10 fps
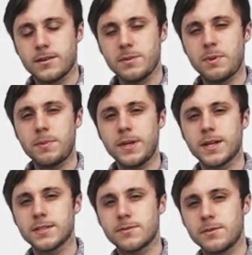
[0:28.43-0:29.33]

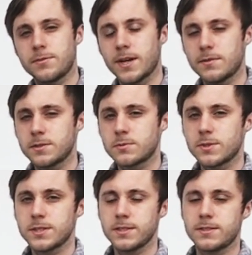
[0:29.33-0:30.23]
DPP975 was
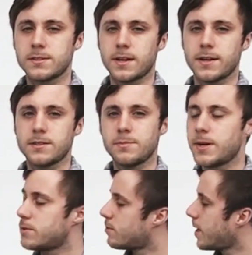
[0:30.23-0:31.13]
originally designed to
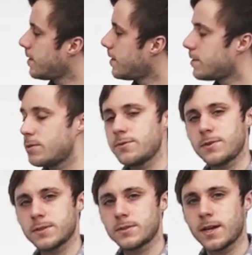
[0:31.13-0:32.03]
mount directly into a
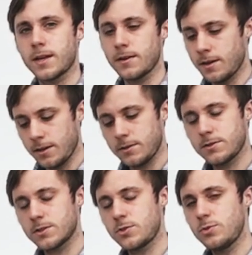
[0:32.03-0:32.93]
filter head
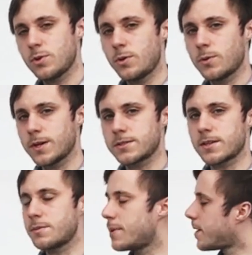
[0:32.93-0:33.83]
using 2 O-rings on
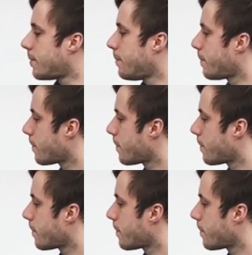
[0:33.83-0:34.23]
the bottom.